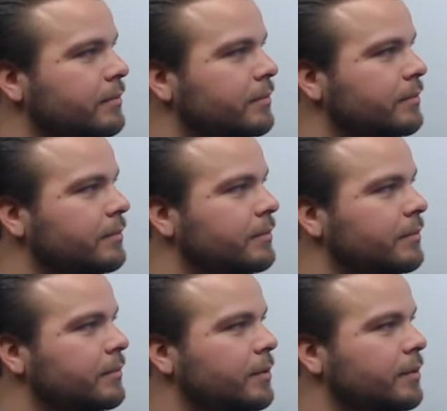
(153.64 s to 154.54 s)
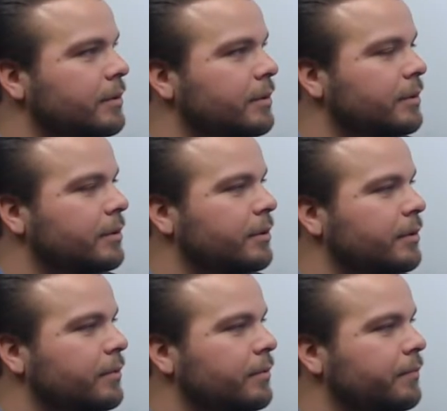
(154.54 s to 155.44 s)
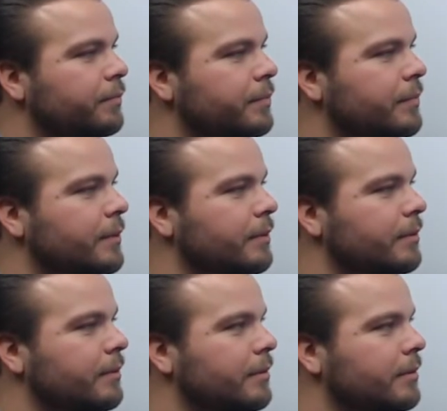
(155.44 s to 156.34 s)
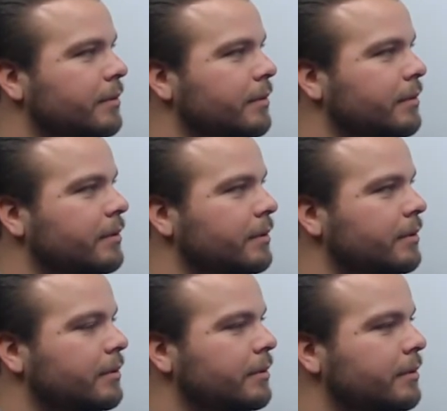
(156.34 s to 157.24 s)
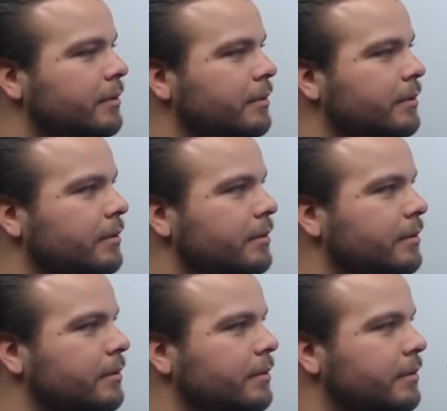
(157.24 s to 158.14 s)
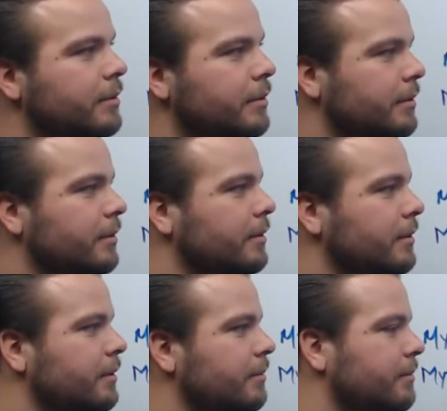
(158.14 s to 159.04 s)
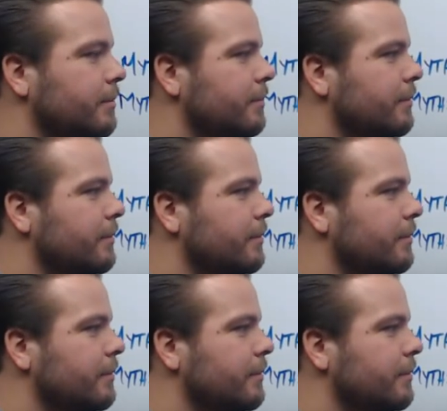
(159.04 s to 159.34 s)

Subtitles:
(silent)